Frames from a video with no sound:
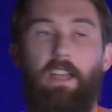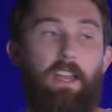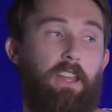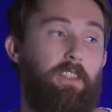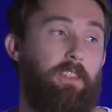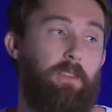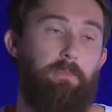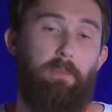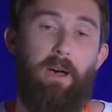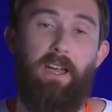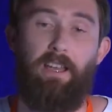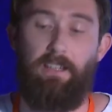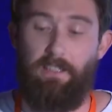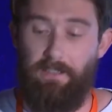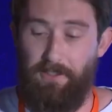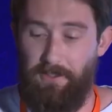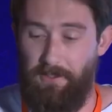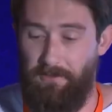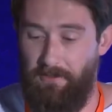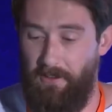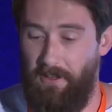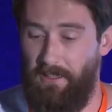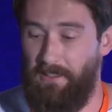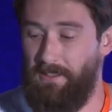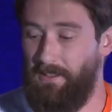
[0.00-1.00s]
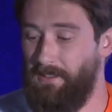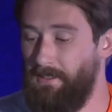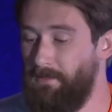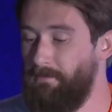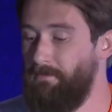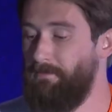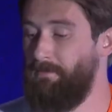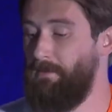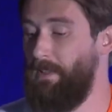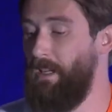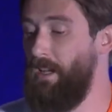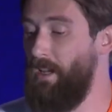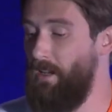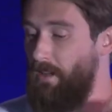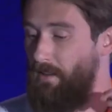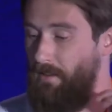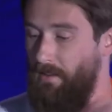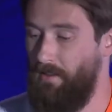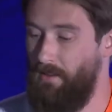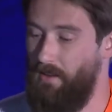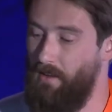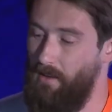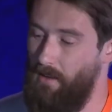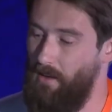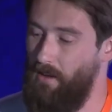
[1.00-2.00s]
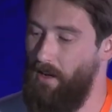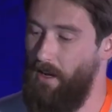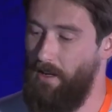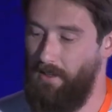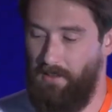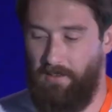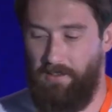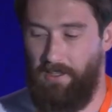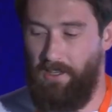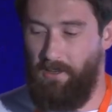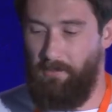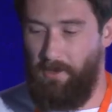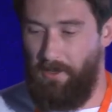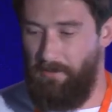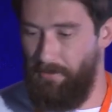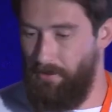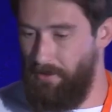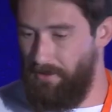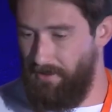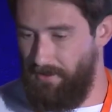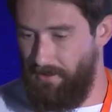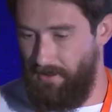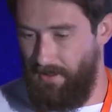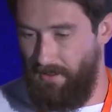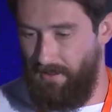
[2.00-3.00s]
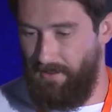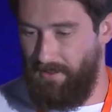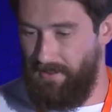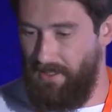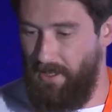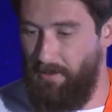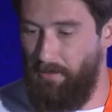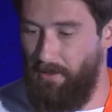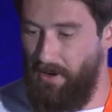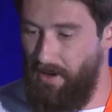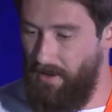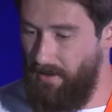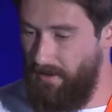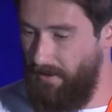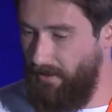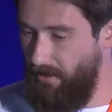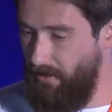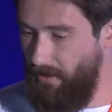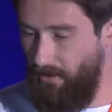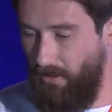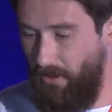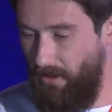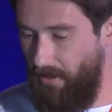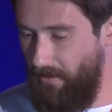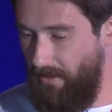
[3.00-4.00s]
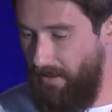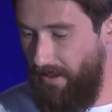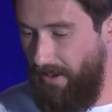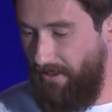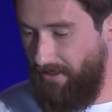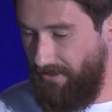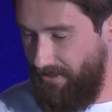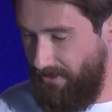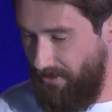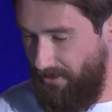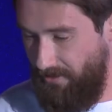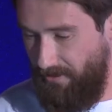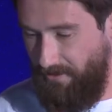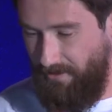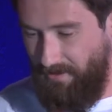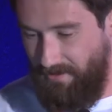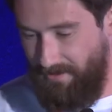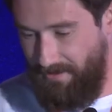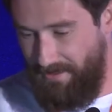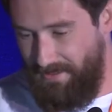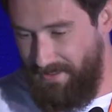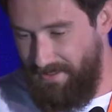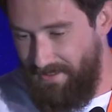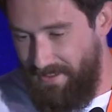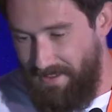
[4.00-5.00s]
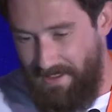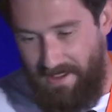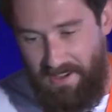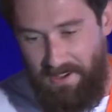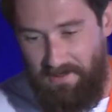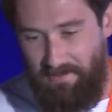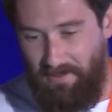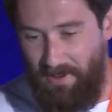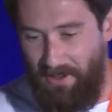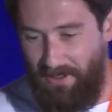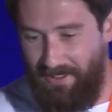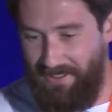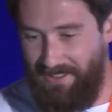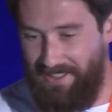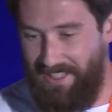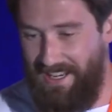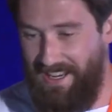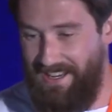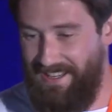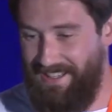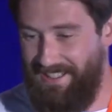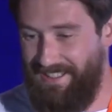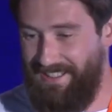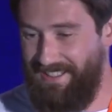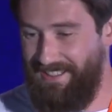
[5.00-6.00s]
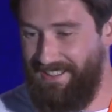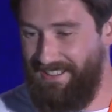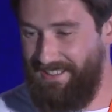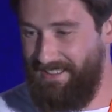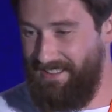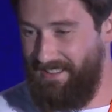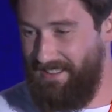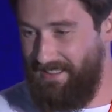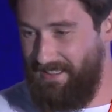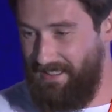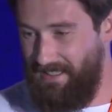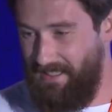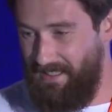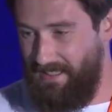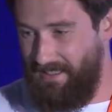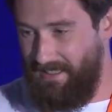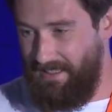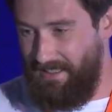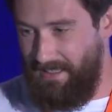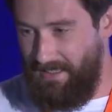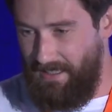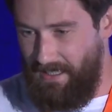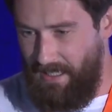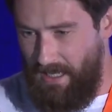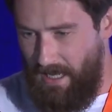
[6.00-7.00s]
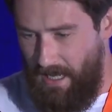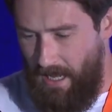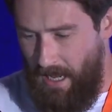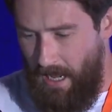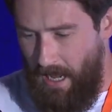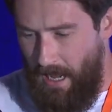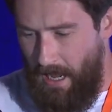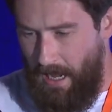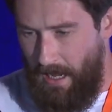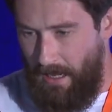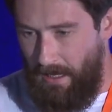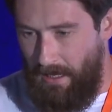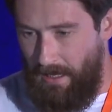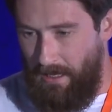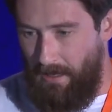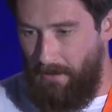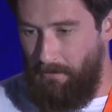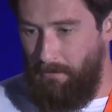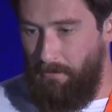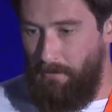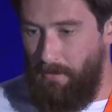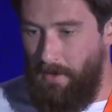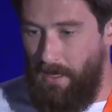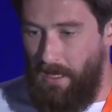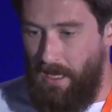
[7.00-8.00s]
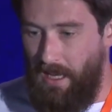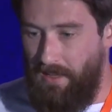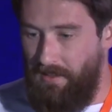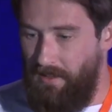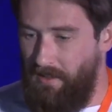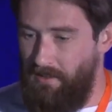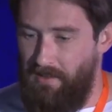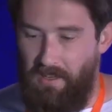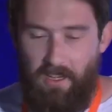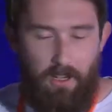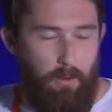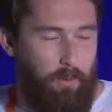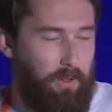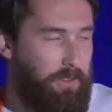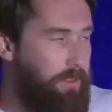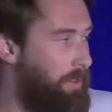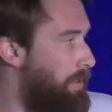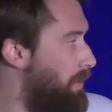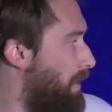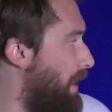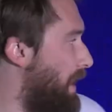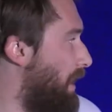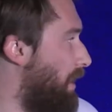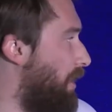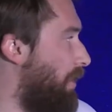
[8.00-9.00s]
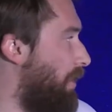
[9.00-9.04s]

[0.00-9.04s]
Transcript: and the mail interface. I can tell my voice is going to start breaking a lot now, so apologies. And then yeah, within that